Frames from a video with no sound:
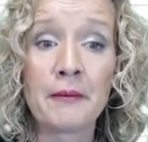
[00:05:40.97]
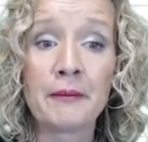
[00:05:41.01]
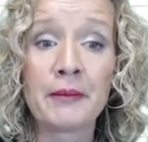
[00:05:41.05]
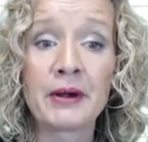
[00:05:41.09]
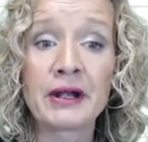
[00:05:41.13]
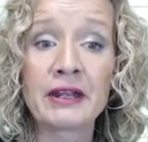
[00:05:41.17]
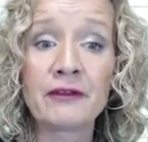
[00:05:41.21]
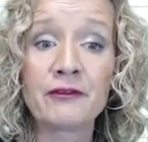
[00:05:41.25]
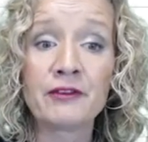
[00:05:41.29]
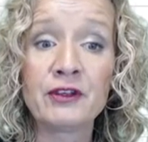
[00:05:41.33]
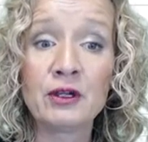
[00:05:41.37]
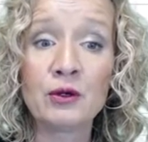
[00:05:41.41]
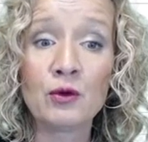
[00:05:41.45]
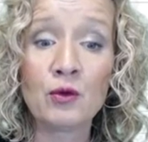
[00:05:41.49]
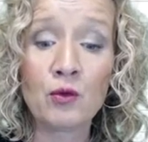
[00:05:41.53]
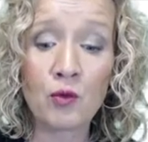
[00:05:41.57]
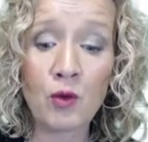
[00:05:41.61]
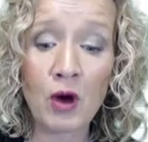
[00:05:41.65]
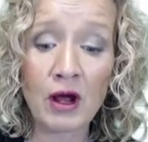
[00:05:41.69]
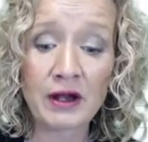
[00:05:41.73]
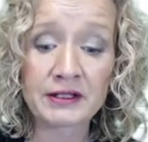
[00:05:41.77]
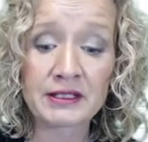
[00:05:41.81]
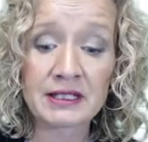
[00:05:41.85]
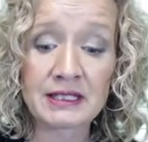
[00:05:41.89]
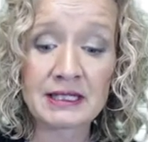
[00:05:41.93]
But if you
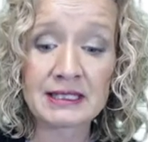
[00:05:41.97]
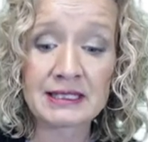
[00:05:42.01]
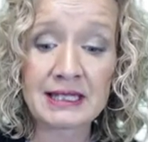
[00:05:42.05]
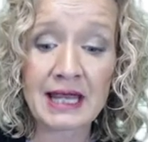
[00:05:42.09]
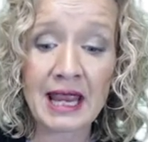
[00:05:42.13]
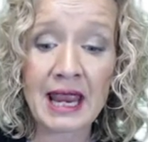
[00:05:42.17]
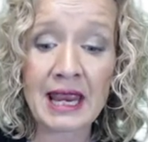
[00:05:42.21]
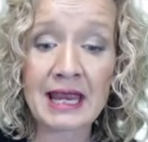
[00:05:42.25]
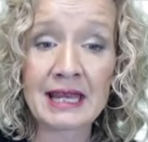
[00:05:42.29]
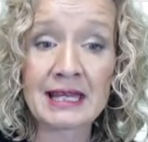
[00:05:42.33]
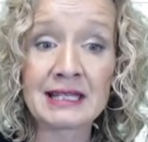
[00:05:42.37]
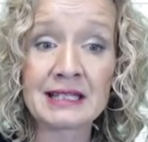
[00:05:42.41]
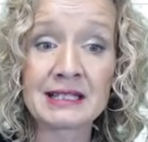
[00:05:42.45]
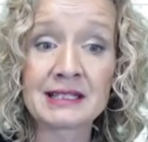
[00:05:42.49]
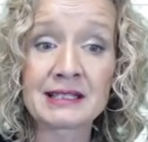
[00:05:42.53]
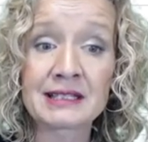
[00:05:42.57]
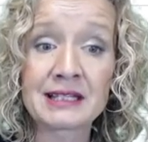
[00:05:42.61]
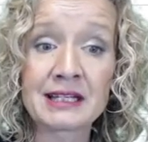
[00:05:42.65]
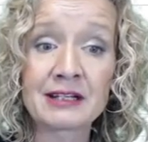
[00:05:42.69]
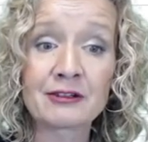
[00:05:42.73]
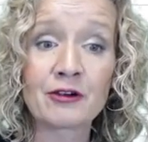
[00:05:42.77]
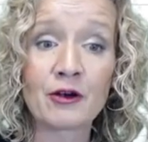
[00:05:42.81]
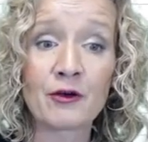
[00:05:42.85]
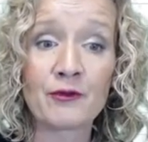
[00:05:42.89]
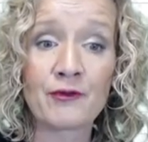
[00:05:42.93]
wanted a
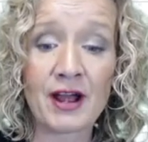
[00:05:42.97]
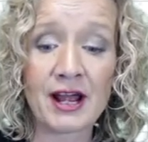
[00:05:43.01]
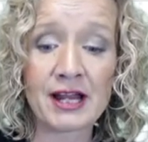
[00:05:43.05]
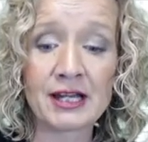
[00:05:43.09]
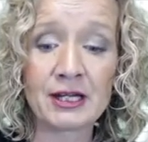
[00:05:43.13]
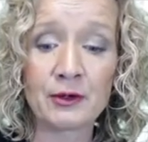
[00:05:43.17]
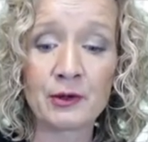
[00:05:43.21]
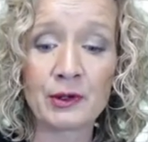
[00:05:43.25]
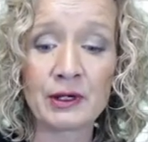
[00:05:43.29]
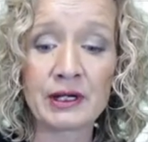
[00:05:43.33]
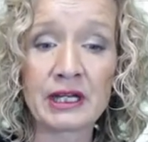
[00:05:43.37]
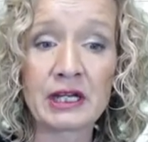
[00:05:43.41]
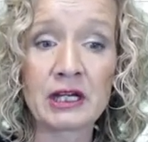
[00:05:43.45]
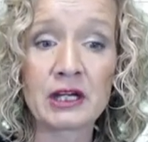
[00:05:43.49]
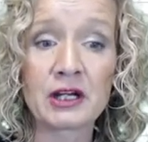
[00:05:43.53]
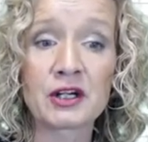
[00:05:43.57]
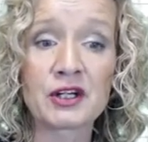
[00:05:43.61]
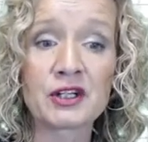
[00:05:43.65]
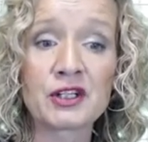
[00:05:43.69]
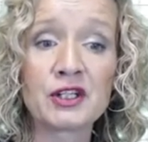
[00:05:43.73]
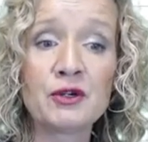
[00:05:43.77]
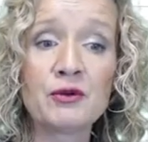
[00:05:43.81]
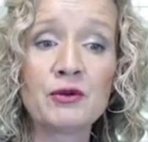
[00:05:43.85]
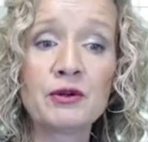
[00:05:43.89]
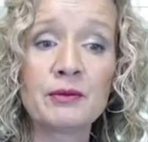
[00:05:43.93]
0 value in
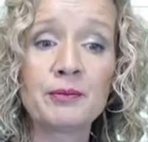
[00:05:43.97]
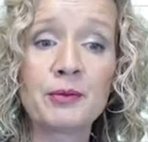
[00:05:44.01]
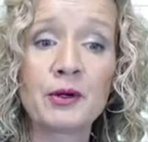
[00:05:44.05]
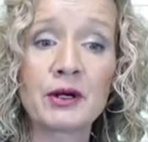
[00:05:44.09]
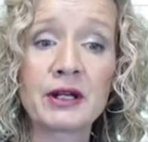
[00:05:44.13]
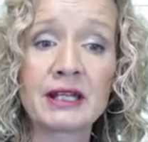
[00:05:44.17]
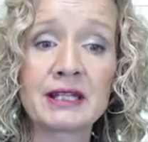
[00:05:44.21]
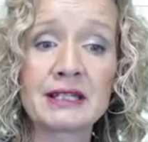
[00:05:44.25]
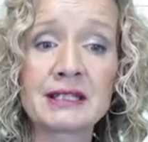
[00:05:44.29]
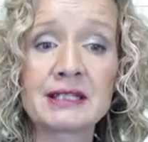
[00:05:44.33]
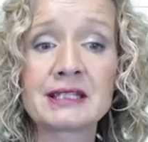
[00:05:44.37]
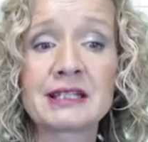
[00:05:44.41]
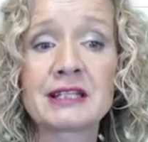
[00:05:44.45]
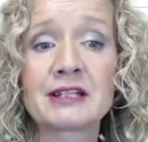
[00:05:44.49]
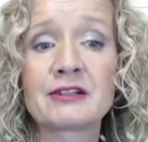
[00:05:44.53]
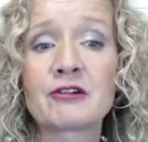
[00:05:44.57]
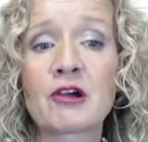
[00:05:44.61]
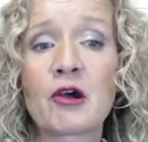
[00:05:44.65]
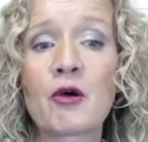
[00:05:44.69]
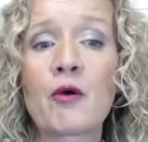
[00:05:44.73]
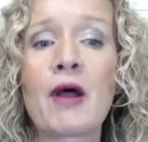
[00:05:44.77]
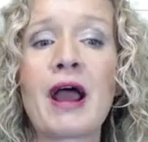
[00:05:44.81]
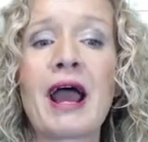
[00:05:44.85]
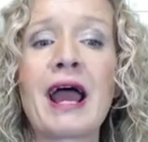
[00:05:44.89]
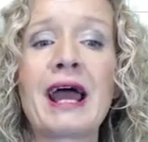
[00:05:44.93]
here, you would put in
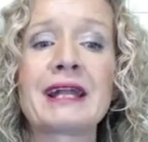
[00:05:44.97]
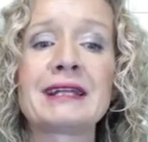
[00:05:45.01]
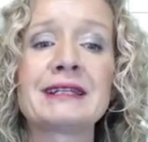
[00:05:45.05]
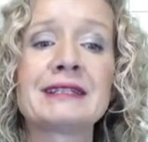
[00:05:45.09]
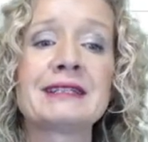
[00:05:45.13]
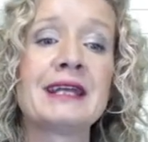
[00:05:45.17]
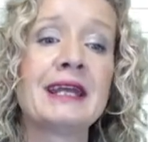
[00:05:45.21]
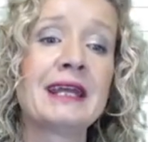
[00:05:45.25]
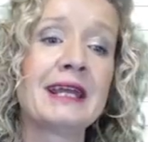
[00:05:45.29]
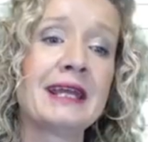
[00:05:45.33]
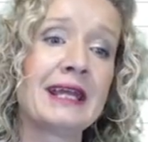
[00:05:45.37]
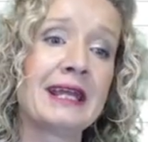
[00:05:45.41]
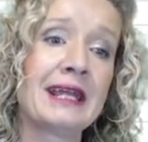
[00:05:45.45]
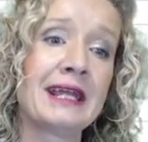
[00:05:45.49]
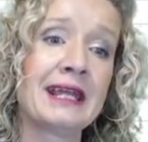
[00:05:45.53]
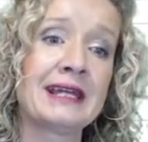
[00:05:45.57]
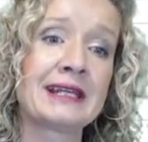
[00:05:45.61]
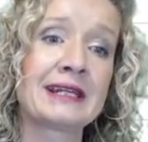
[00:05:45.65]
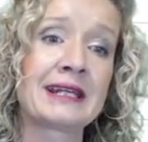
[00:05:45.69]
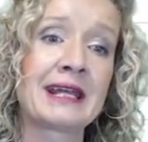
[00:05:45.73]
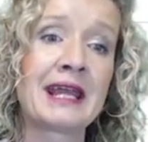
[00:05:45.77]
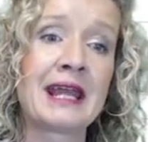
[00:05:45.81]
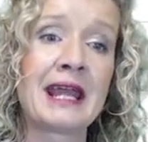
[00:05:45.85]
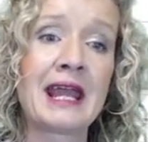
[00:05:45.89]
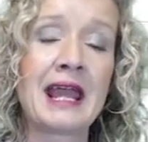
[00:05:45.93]
0 and
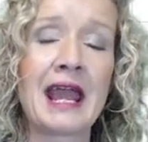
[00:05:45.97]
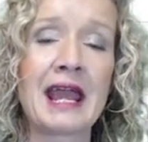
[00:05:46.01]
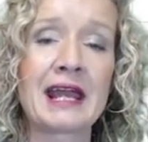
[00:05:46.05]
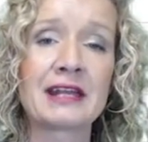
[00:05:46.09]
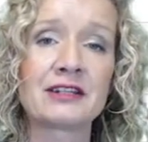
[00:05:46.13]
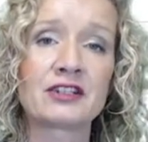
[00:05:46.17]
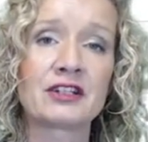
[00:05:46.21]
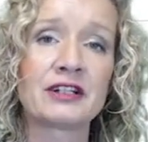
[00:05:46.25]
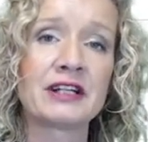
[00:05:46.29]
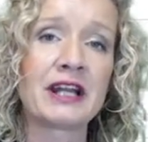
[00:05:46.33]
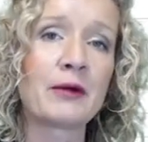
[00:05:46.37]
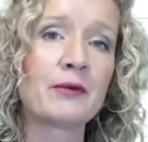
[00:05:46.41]
hit enter.